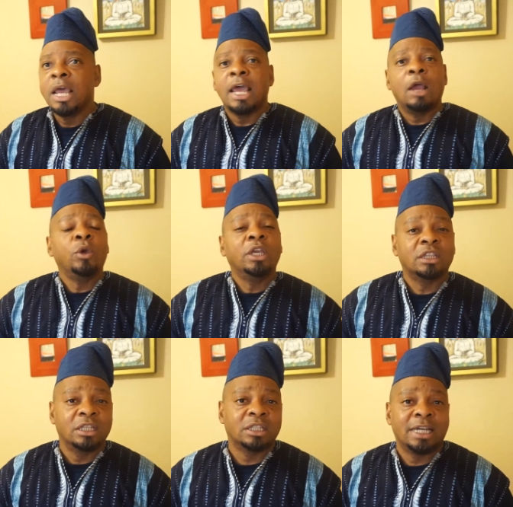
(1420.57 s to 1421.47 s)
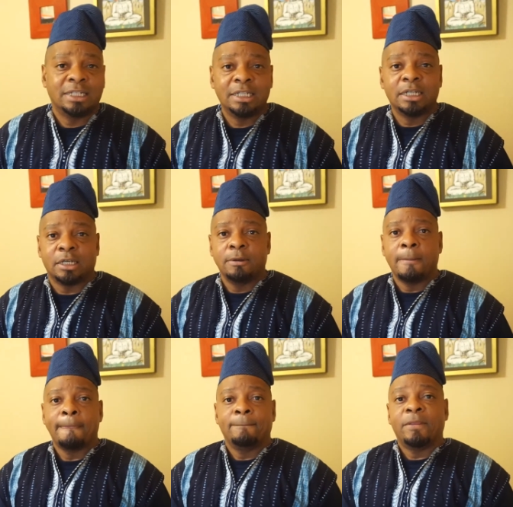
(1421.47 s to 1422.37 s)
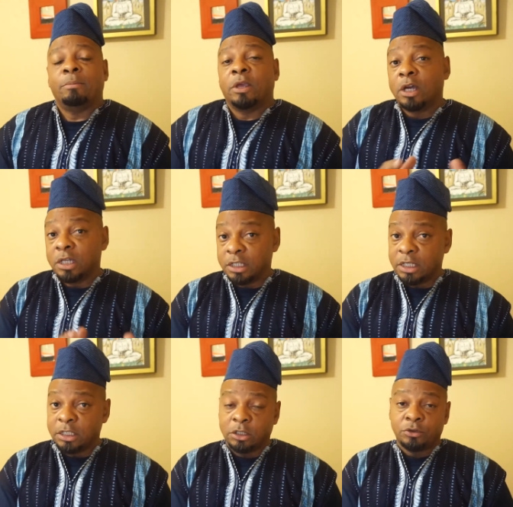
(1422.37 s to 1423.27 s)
And we get this idea that because it isn't